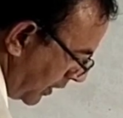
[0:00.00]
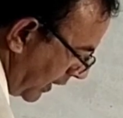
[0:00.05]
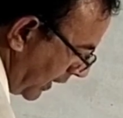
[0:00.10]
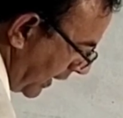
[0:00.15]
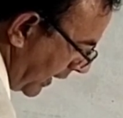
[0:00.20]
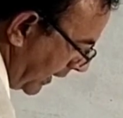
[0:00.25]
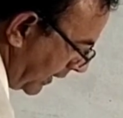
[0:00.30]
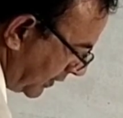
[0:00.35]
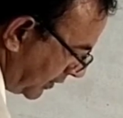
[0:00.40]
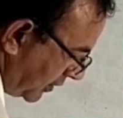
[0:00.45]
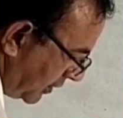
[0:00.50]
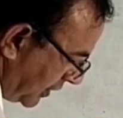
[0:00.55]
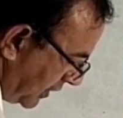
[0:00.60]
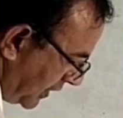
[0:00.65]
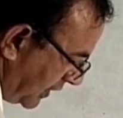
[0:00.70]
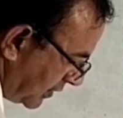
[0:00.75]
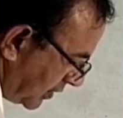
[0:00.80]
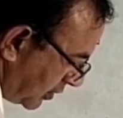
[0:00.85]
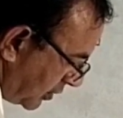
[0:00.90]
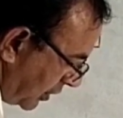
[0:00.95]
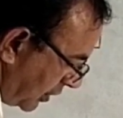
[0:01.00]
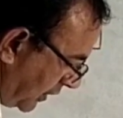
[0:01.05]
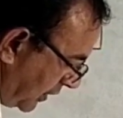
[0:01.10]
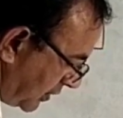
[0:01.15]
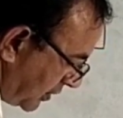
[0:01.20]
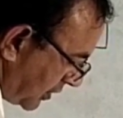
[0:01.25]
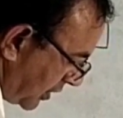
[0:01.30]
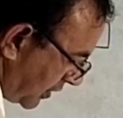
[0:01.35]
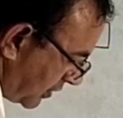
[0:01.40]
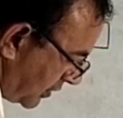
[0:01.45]
And these
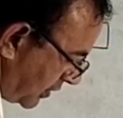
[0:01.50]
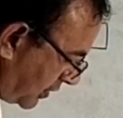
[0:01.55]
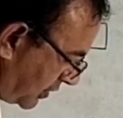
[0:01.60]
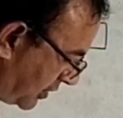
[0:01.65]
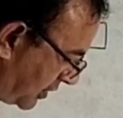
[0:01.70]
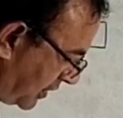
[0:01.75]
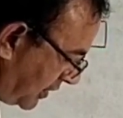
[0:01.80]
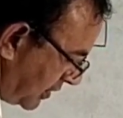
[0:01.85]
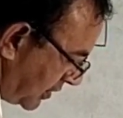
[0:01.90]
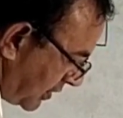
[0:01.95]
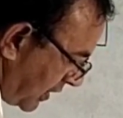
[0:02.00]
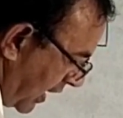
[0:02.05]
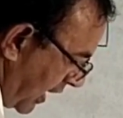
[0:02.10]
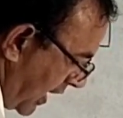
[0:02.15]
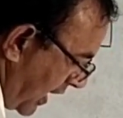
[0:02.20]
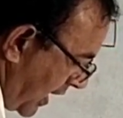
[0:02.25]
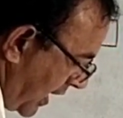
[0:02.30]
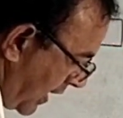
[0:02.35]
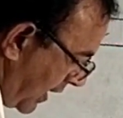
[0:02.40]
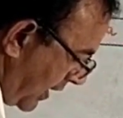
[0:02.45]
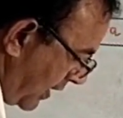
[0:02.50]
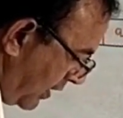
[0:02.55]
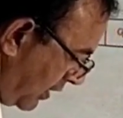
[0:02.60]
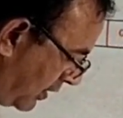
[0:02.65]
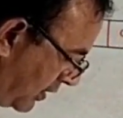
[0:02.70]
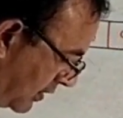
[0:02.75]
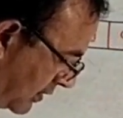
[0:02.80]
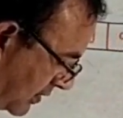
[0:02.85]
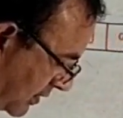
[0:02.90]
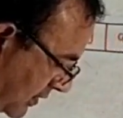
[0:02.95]
three structural genes
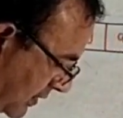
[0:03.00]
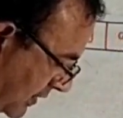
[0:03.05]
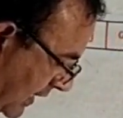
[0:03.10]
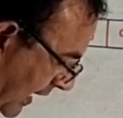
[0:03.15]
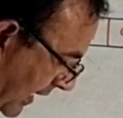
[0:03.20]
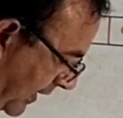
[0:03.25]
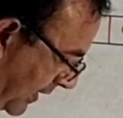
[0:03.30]
are Z,